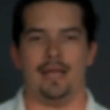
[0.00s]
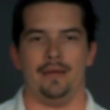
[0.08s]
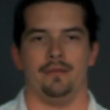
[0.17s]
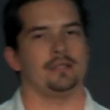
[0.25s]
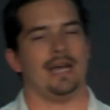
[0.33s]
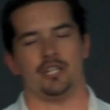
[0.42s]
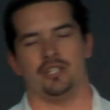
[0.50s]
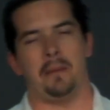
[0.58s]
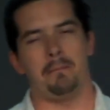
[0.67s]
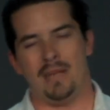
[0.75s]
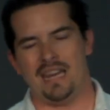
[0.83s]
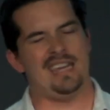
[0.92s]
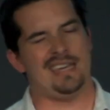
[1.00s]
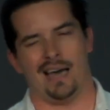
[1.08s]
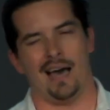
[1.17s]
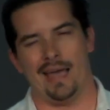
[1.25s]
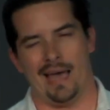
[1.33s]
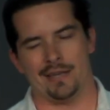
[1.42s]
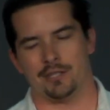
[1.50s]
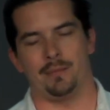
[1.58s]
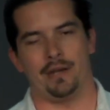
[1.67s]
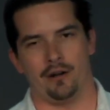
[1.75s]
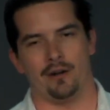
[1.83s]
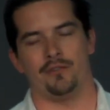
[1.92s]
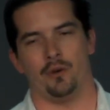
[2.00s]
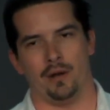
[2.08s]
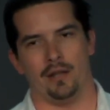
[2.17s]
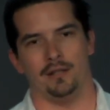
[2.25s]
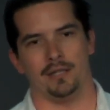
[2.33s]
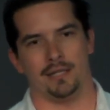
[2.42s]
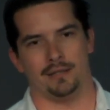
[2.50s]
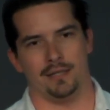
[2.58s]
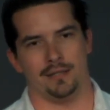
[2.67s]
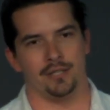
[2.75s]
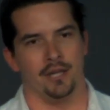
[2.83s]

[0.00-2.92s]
there's actually a mini chiasm here if you want to look at this.